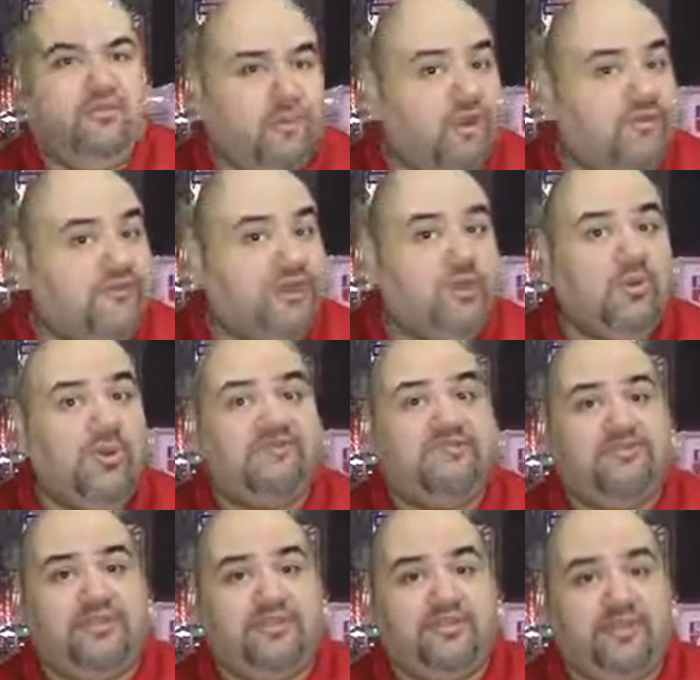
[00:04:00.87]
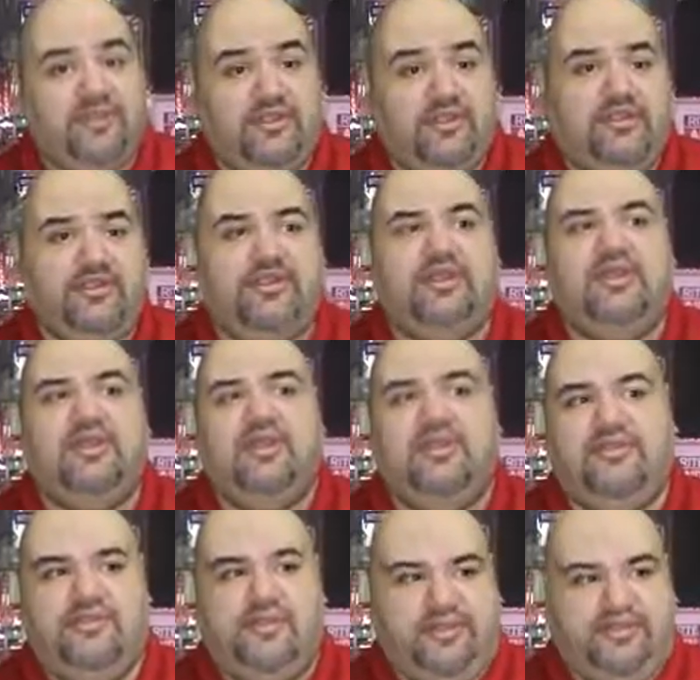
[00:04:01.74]
moving away from this
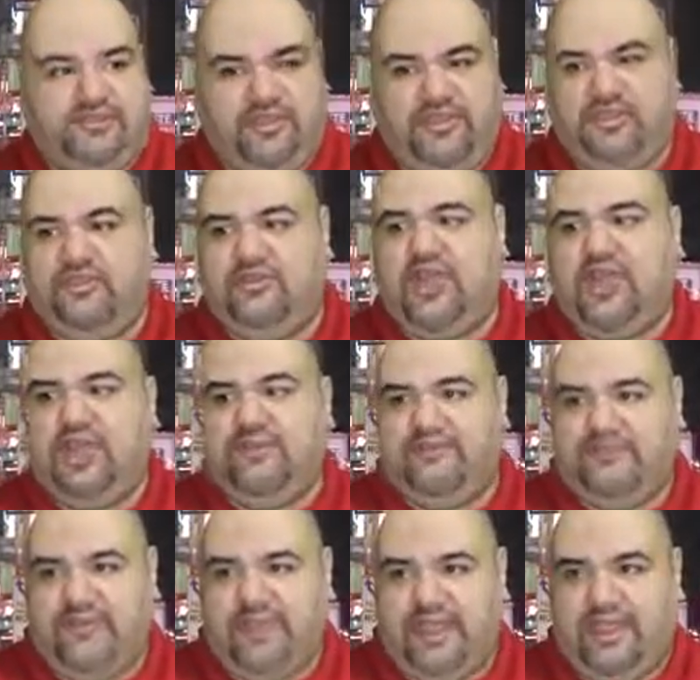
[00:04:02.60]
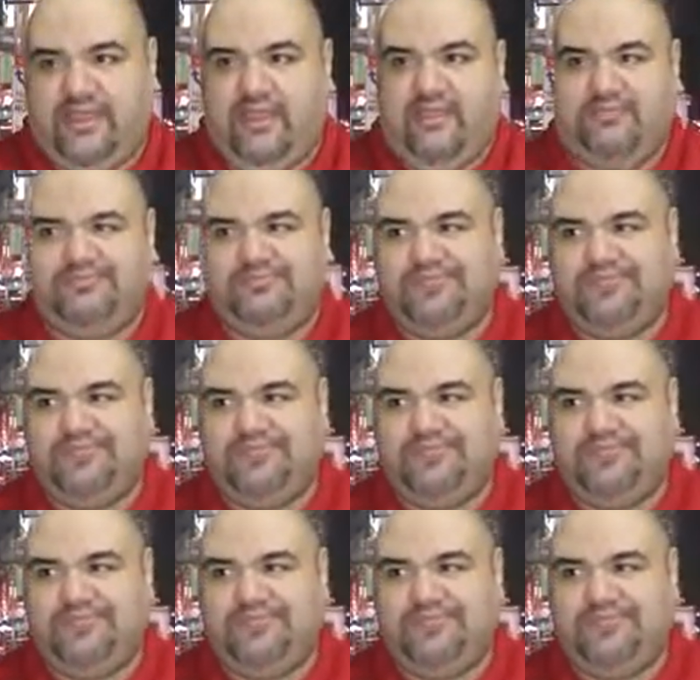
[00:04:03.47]
herd, they're still kind of like,